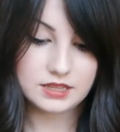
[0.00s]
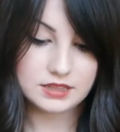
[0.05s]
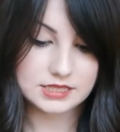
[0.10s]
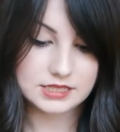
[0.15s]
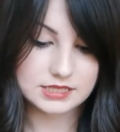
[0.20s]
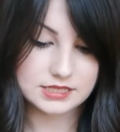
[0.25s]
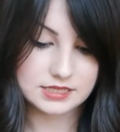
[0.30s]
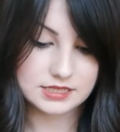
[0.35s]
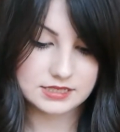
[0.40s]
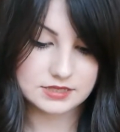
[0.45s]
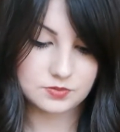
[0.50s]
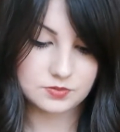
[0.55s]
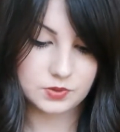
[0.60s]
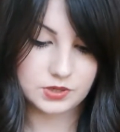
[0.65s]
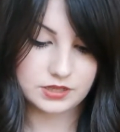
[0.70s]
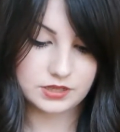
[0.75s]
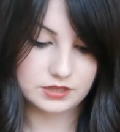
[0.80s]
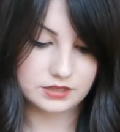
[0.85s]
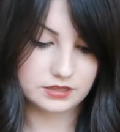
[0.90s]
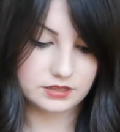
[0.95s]
This is
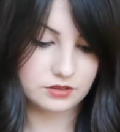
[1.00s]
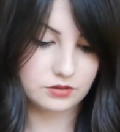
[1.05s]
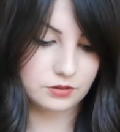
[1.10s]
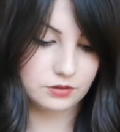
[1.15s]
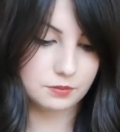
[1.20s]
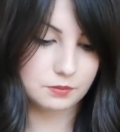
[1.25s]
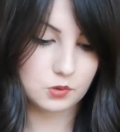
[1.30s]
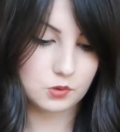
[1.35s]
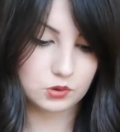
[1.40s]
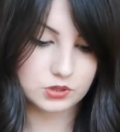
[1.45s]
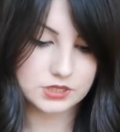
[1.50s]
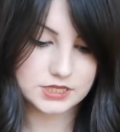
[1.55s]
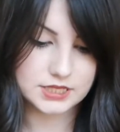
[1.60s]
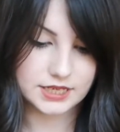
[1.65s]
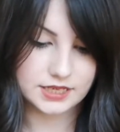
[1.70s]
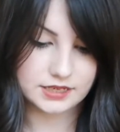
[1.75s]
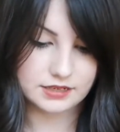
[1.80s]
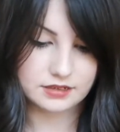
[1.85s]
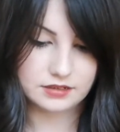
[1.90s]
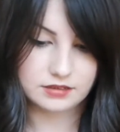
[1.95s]
one of the little
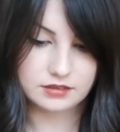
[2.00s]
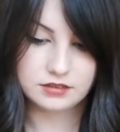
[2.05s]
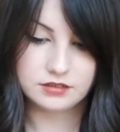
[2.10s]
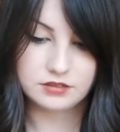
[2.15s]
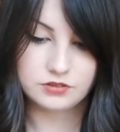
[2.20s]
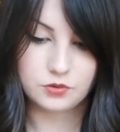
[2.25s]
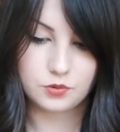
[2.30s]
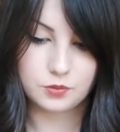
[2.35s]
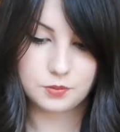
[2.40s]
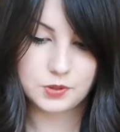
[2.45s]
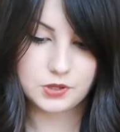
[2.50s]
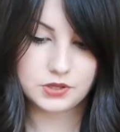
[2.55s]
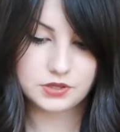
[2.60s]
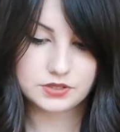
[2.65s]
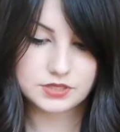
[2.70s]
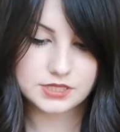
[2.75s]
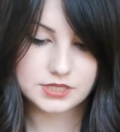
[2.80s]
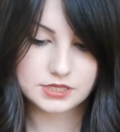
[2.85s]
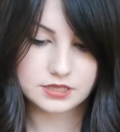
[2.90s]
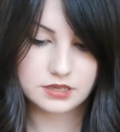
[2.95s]
moleskin
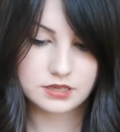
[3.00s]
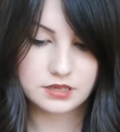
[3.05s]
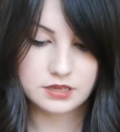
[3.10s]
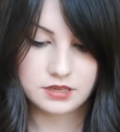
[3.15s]
notebooks.